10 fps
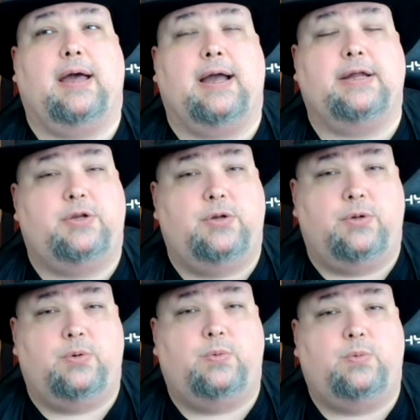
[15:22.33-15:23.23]
I
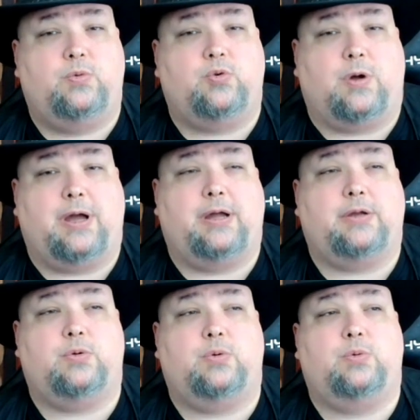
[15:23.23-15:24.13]
do try
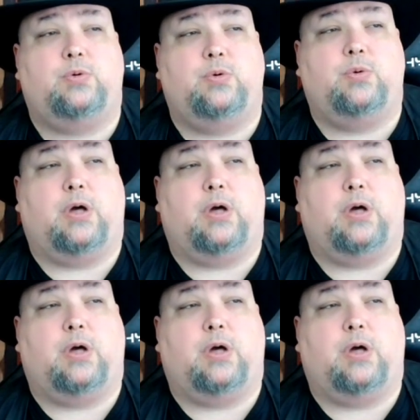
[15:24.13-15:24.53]
to do